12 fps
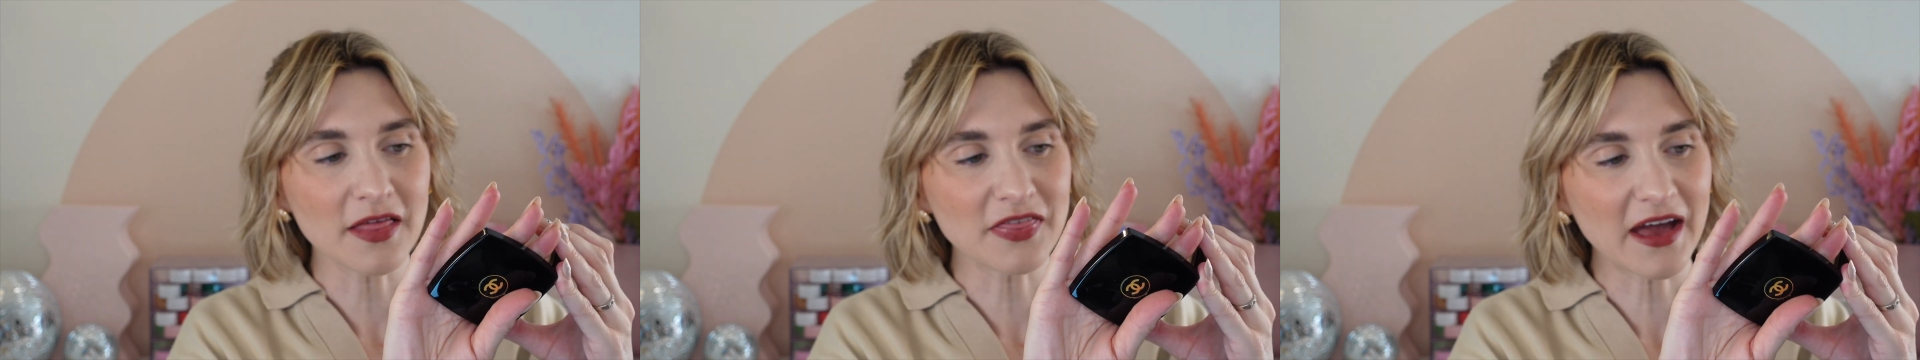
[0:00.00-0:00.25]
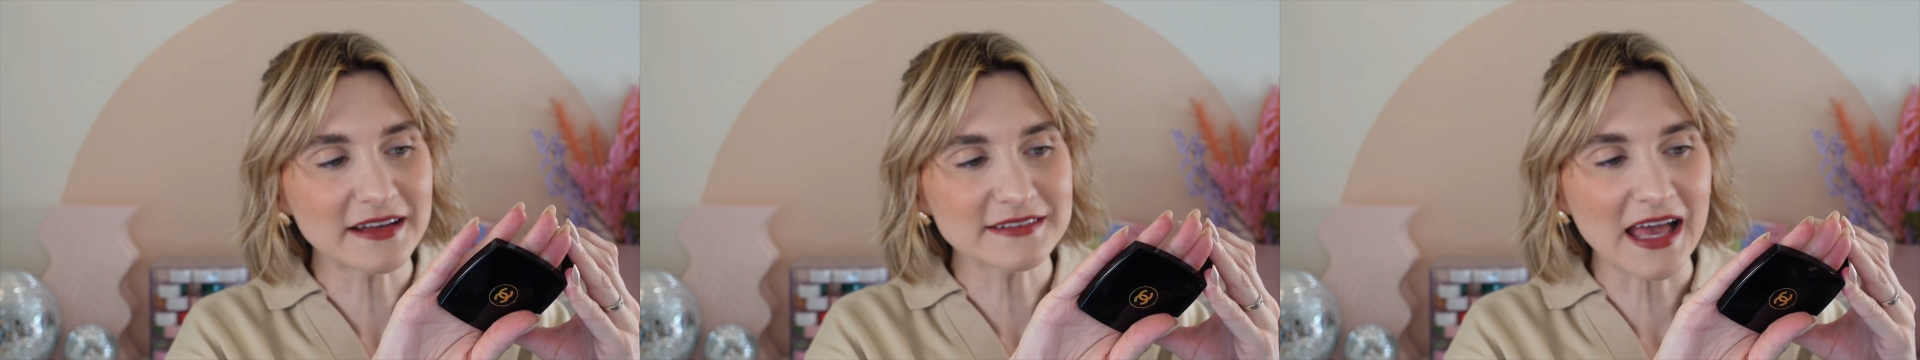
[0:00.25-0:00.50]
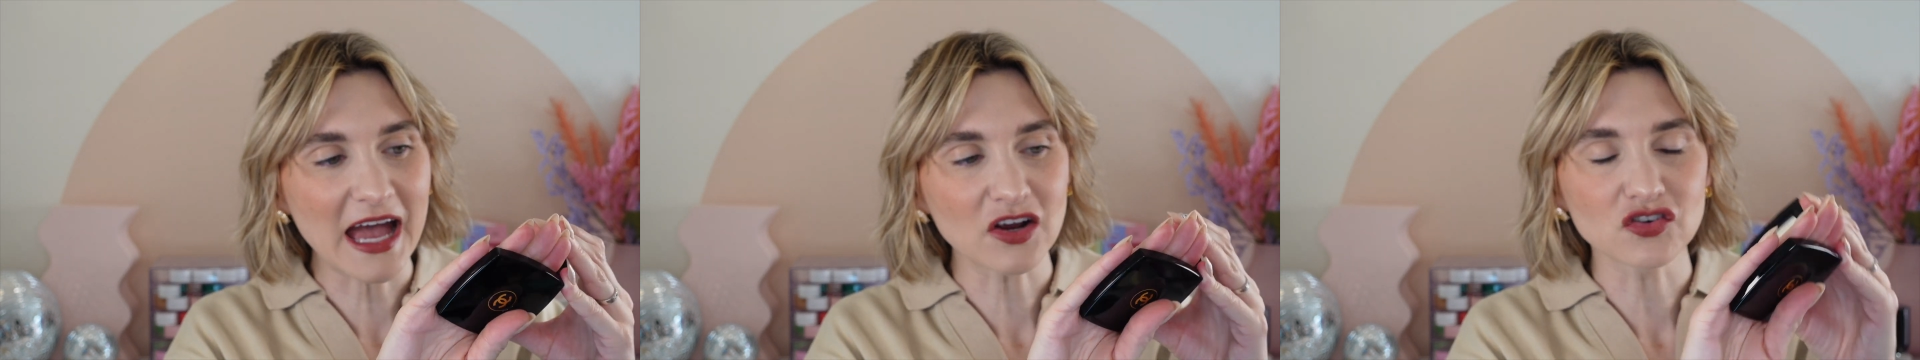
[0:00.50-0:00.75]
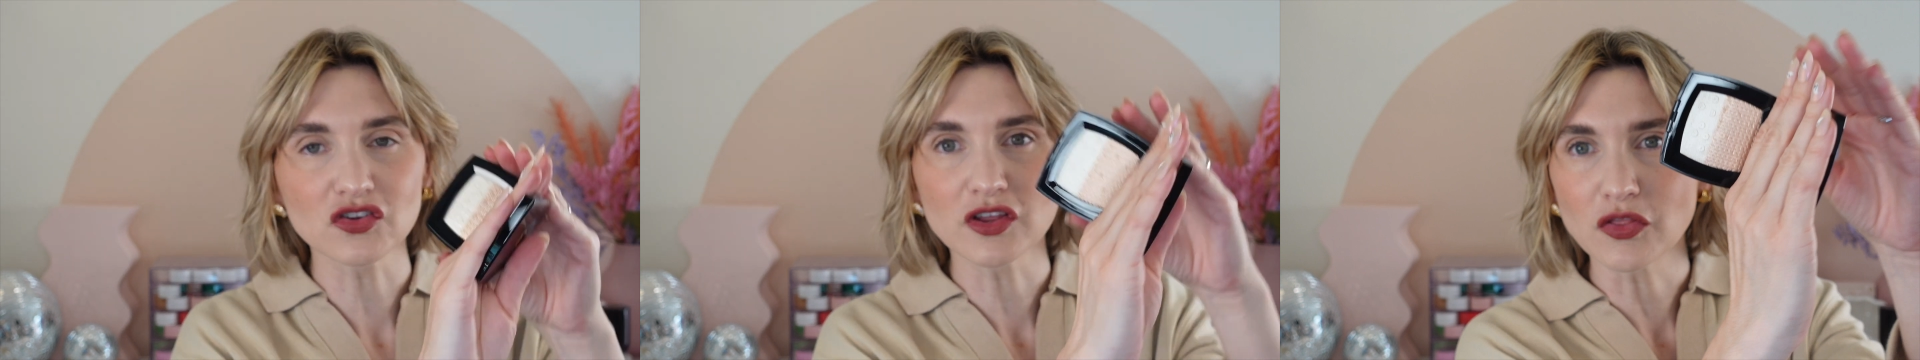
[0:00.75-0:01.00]
That is
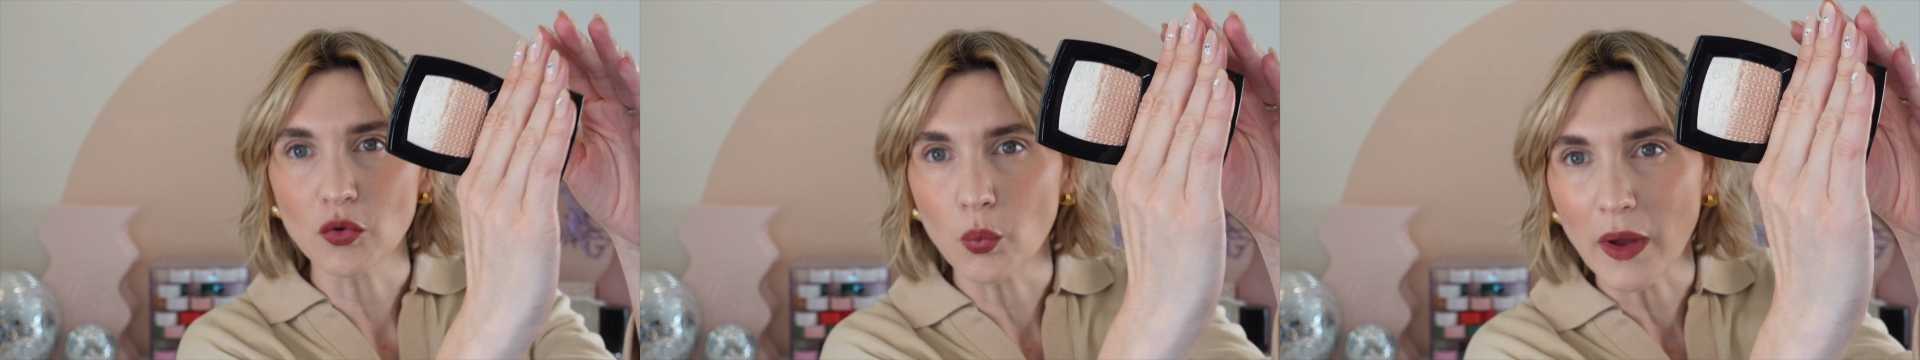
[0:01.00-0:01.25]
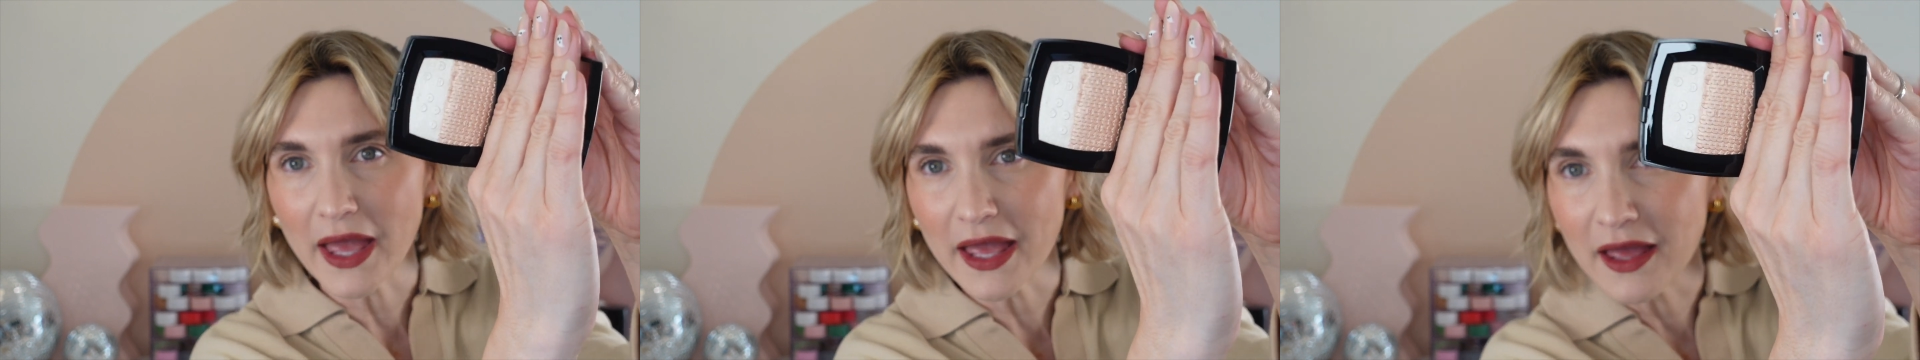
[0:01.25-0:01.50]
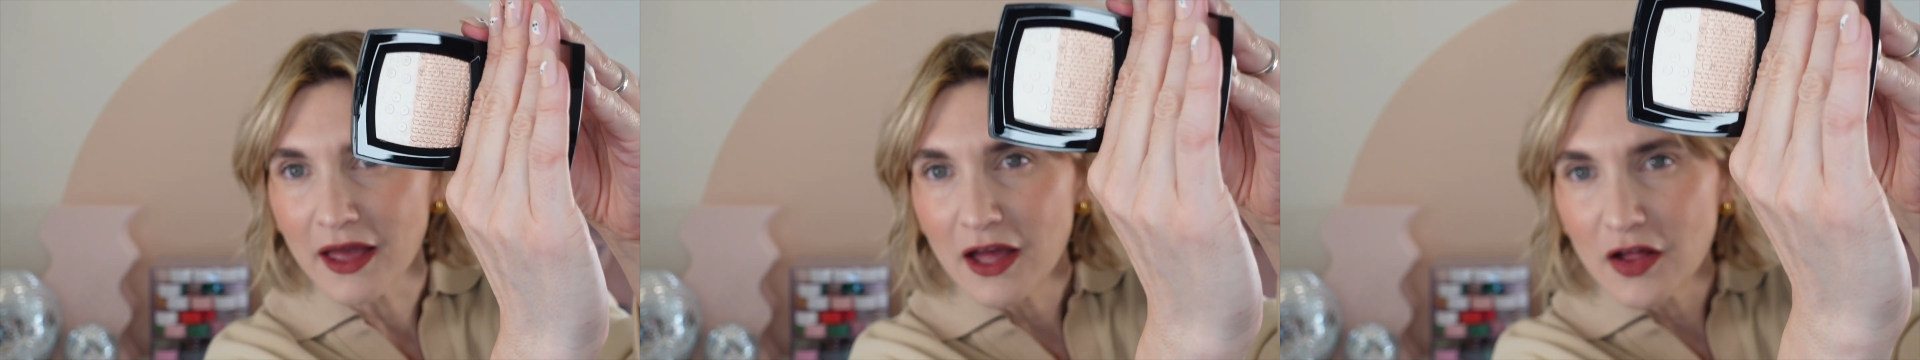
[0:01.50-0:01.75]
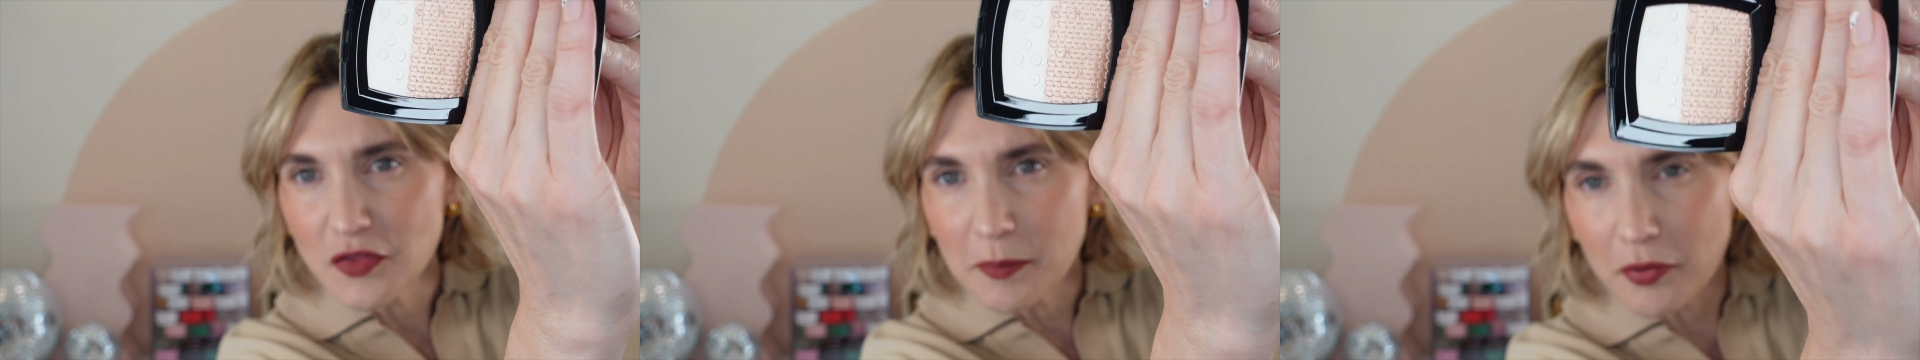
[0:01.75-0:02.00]
actually the way
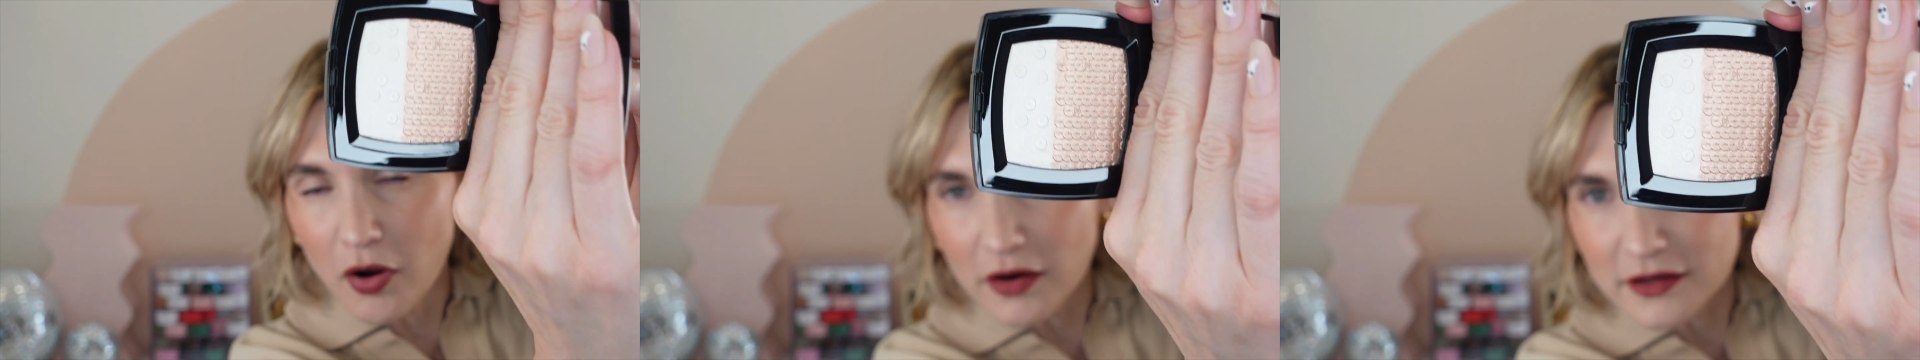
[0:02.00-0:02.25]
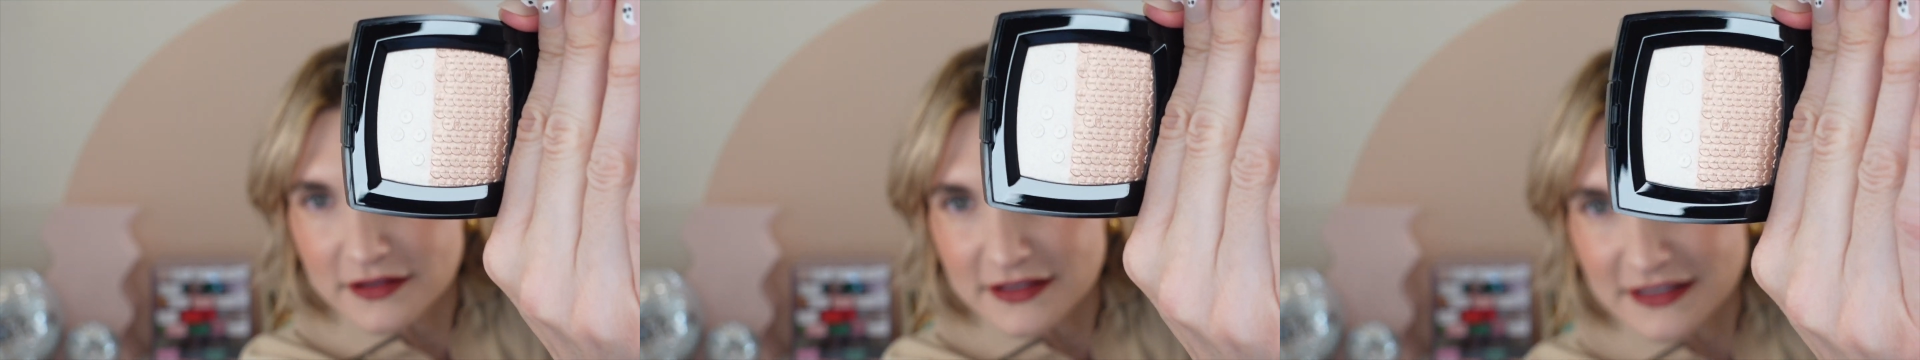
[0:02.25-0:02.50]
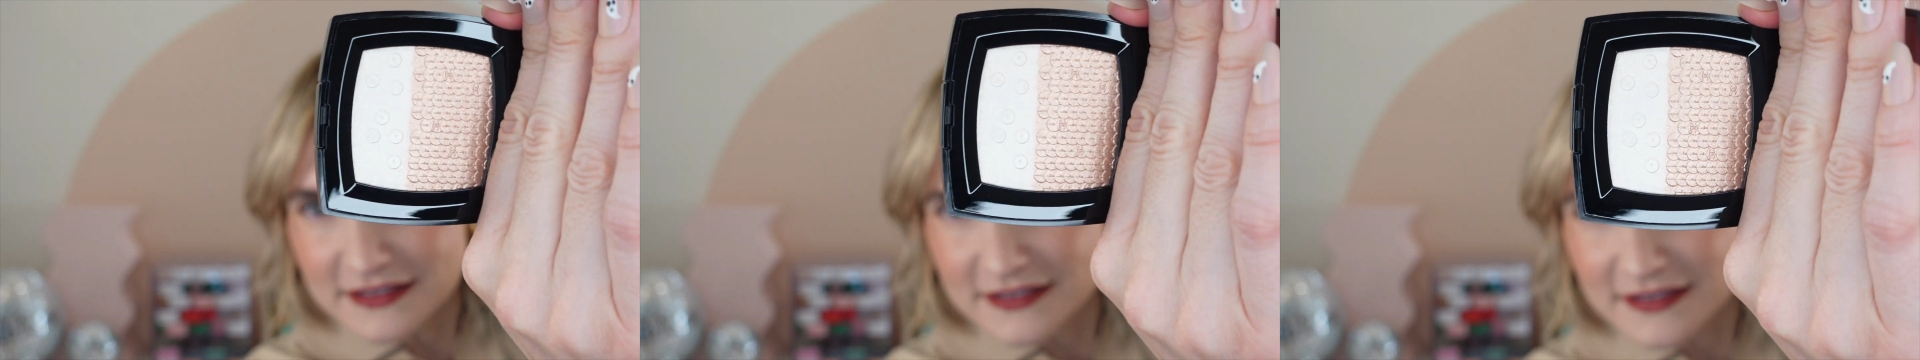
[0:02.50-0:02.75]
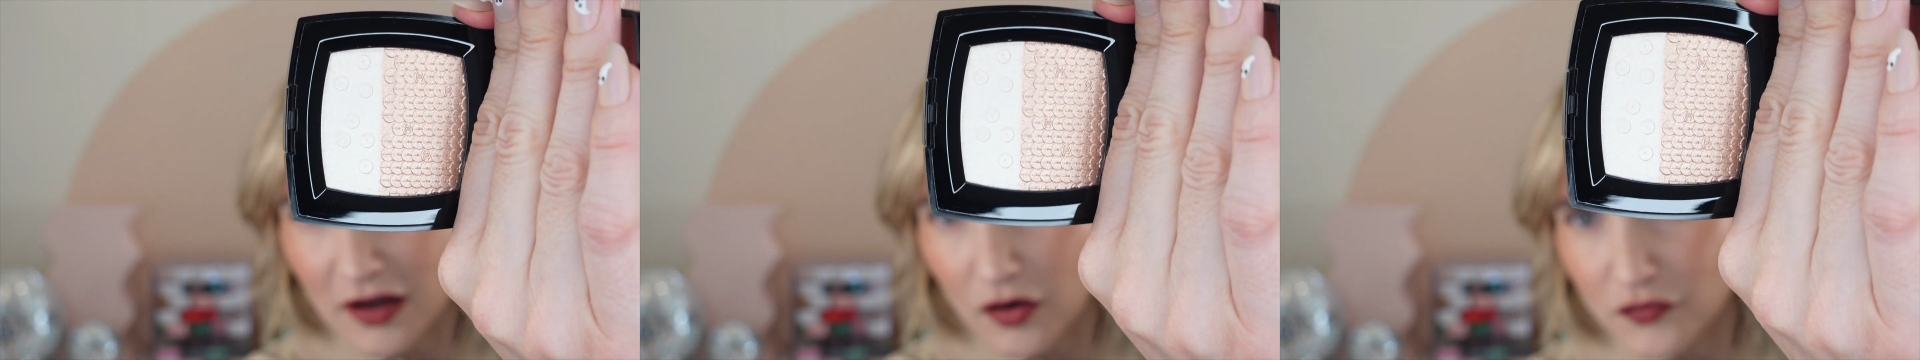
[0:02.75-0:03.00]
the product
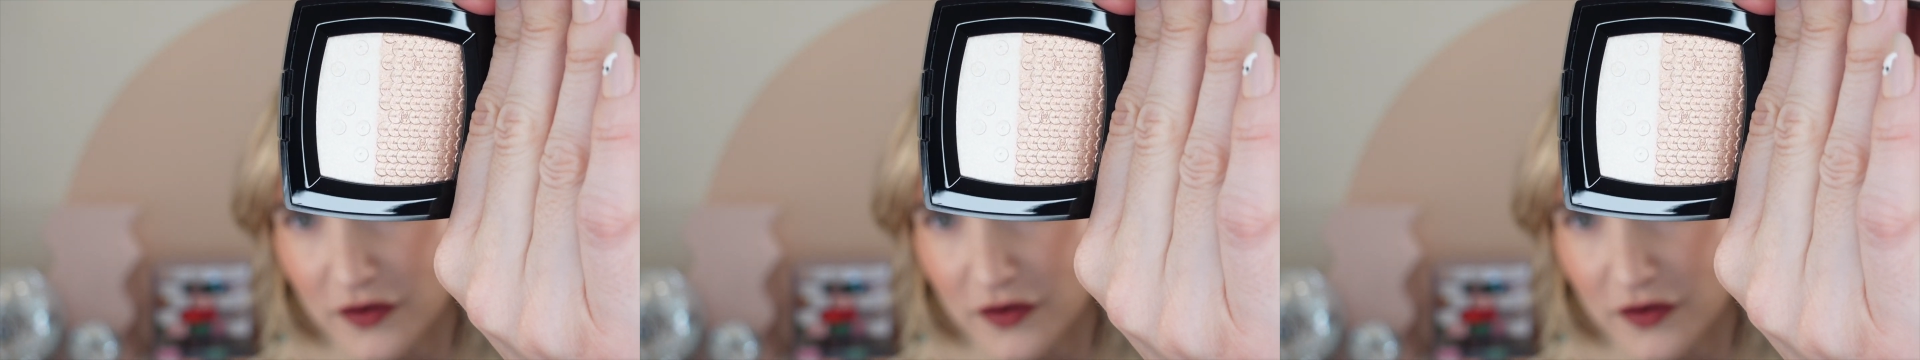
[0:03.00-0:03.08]
itself